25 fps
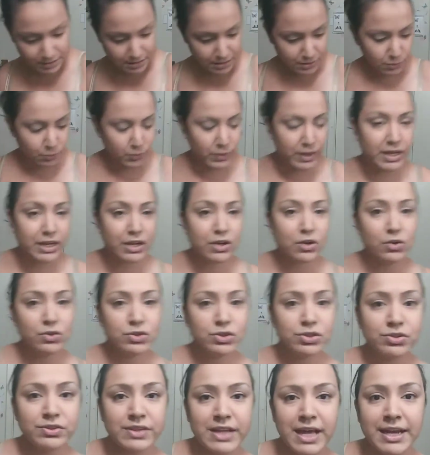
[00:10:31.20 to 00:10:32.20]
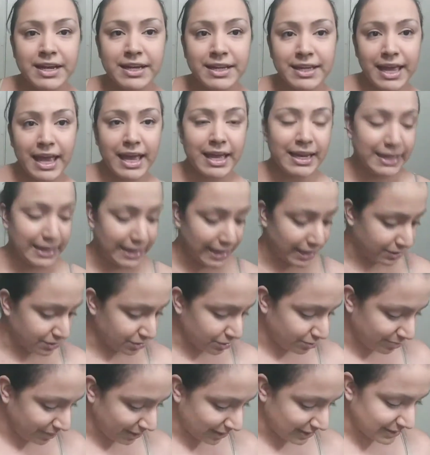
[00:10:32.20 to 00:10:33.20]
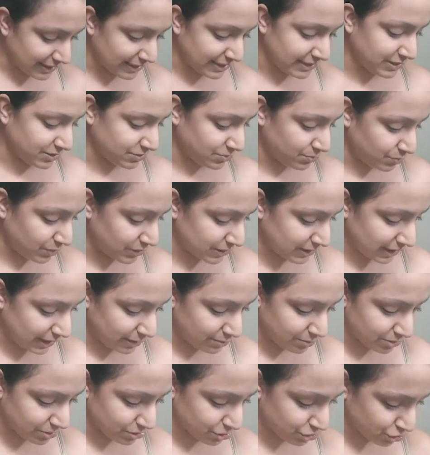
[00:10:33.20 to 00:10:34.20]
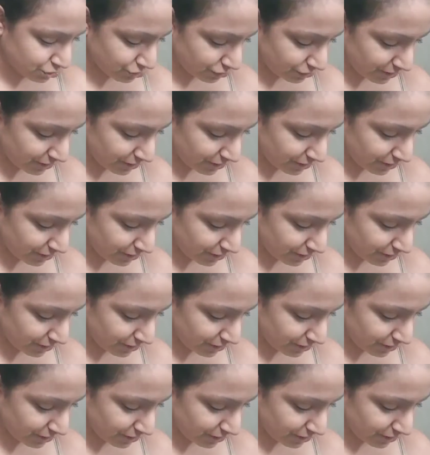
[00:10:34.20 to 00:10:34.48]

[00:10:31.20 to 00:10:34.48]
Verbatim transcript: We could go through that again later because I still wasn't able to show you